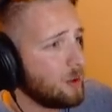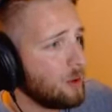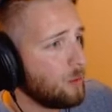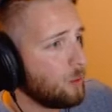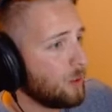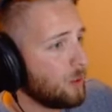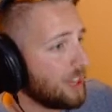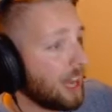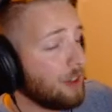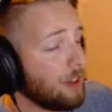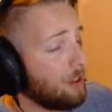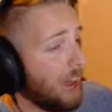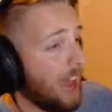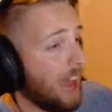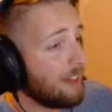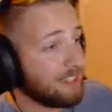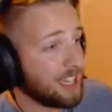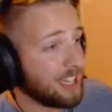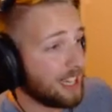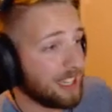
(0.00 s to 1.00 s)
without
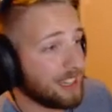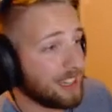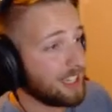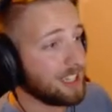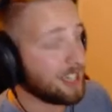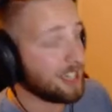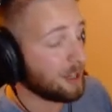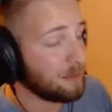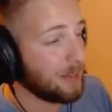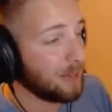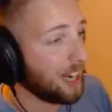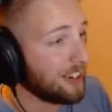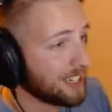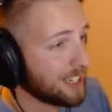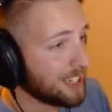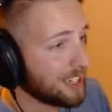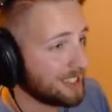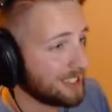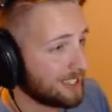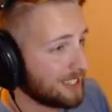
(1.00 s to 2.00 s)
having anything to compare
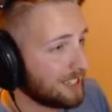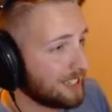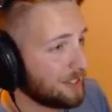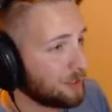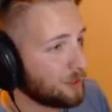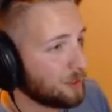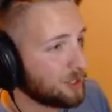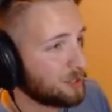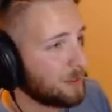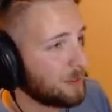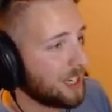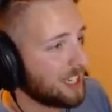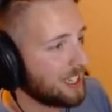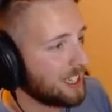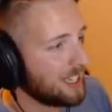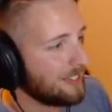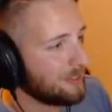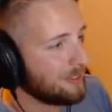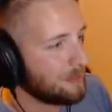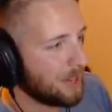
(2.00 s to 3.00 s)
against even, which made it
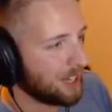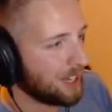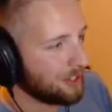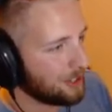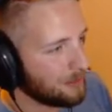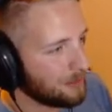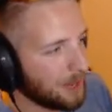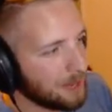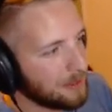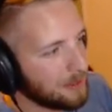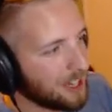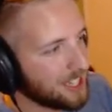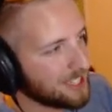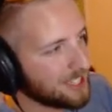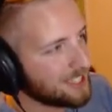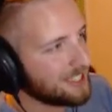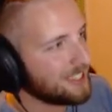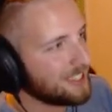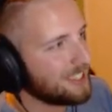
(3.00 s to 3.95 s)
even better in my mind.